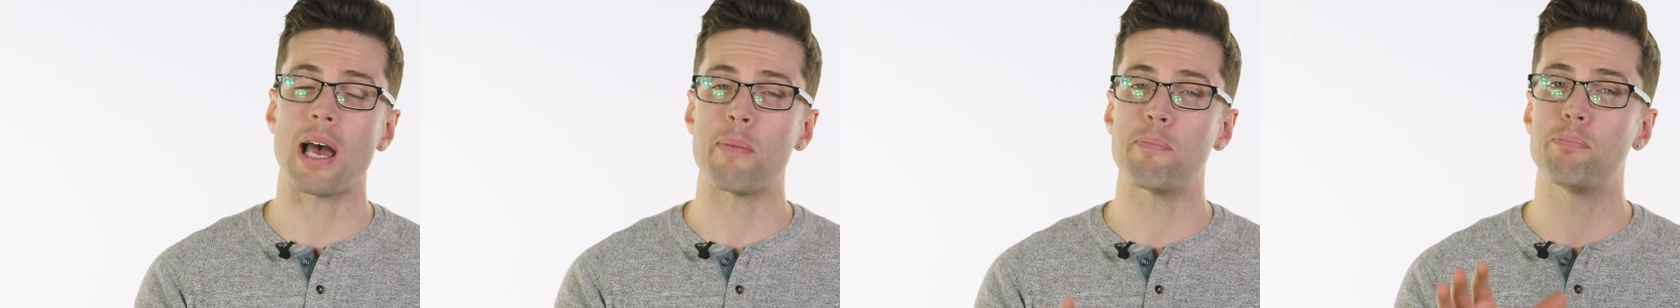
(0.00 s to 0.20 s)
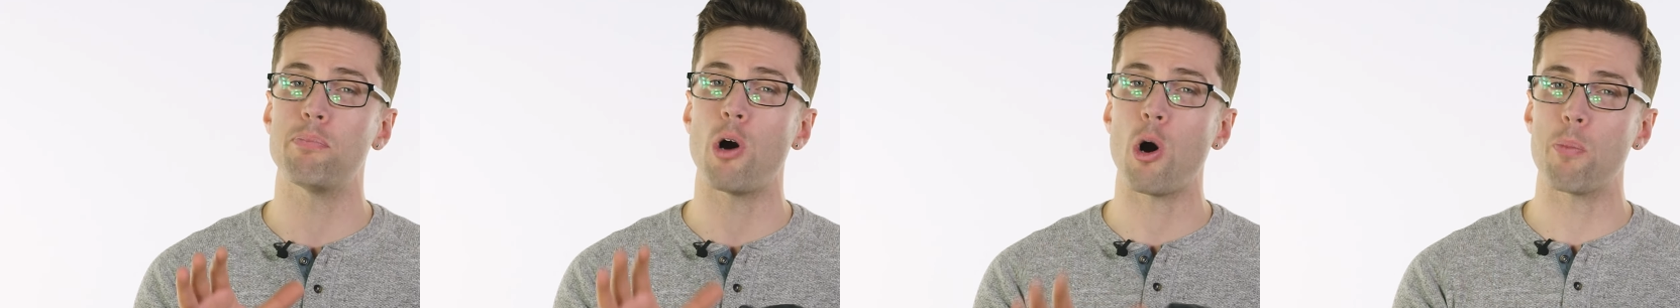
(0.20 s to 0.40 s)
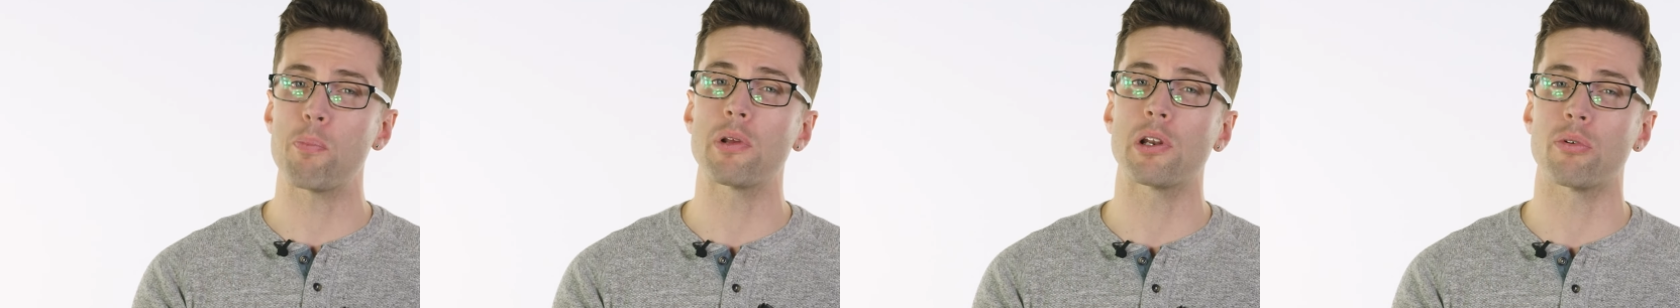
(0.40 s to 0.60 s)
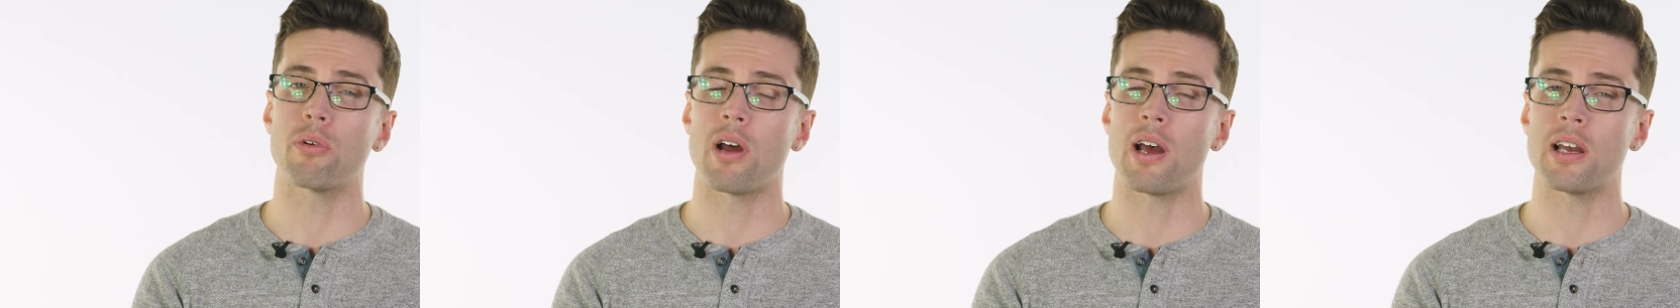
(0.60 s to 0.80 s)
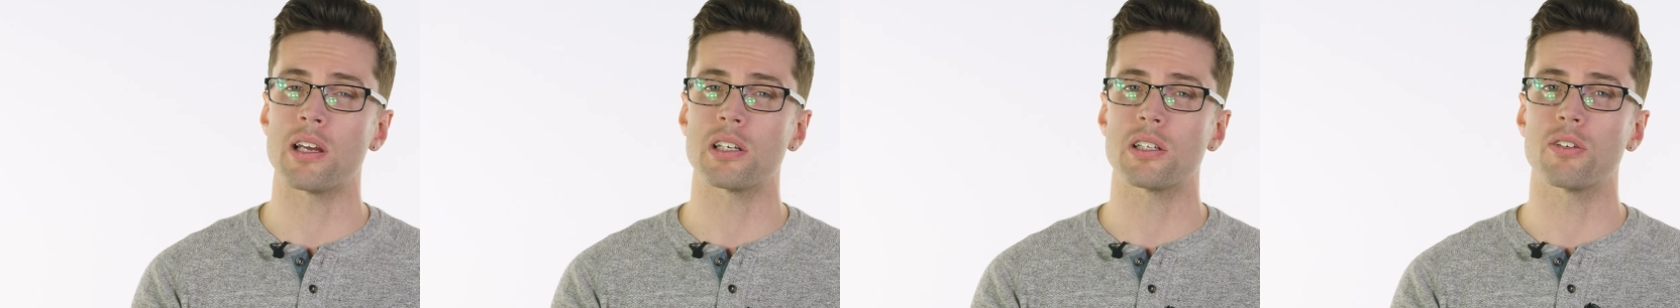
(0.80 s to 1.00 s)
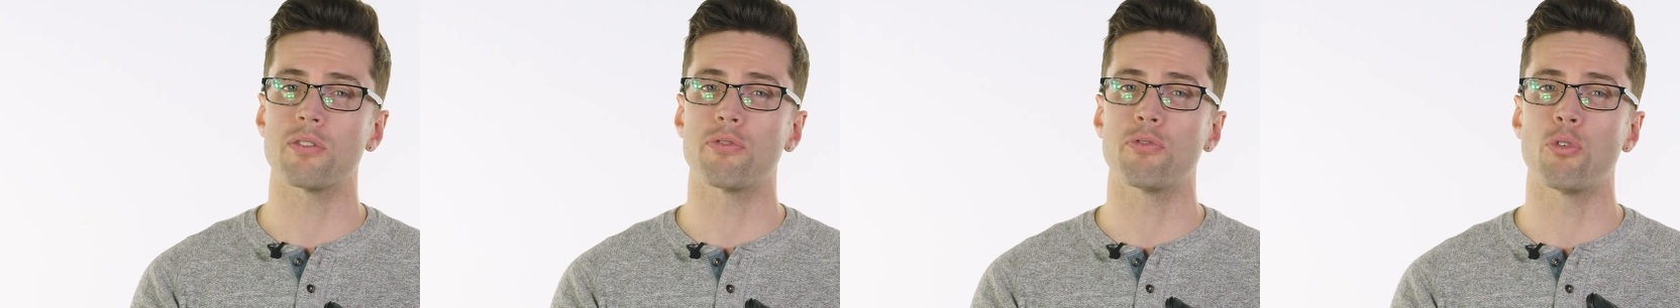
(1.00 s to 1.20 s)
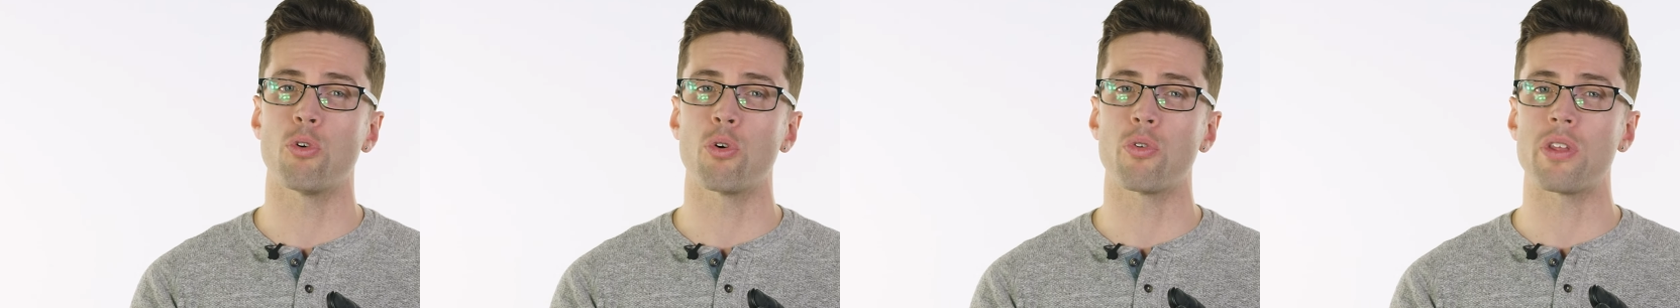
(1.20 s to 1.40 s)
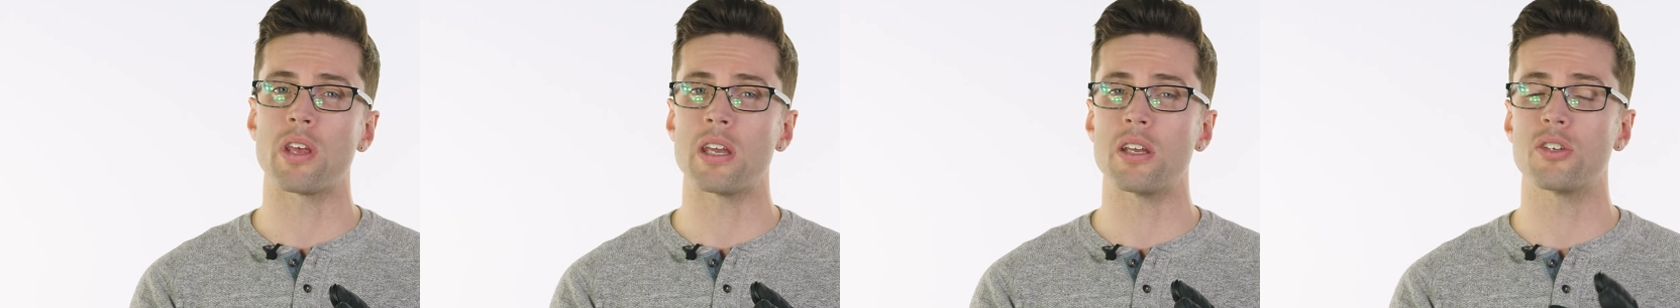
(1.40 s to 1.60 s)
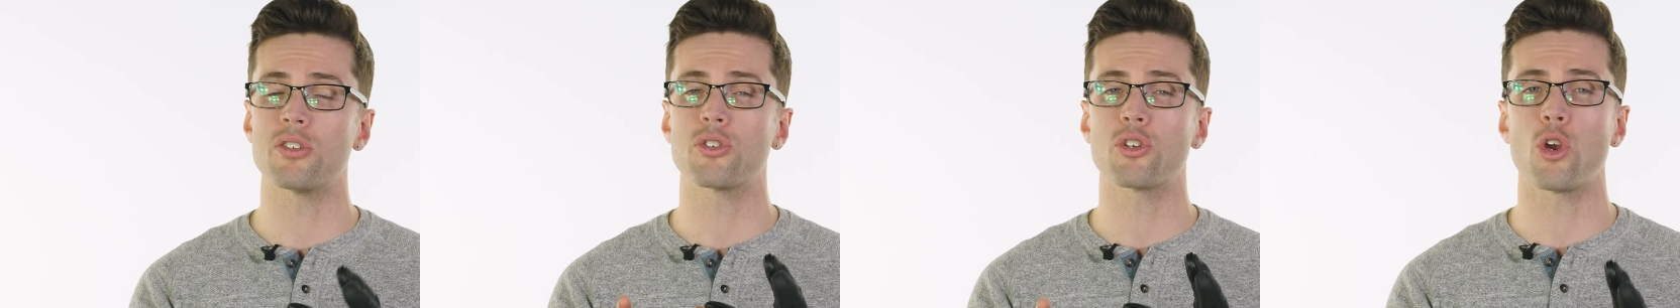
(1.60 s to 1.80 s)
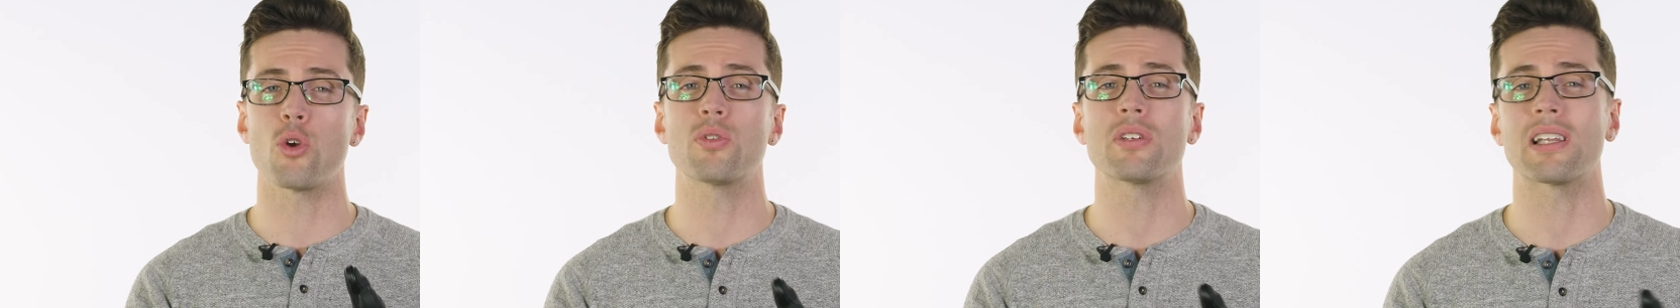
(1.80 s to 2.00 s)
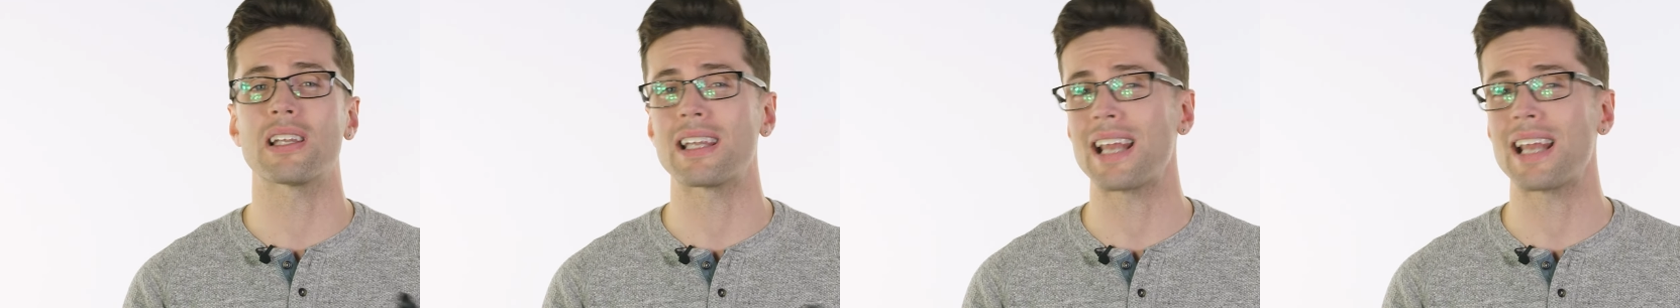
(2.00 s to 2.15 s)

and popularized for the scooter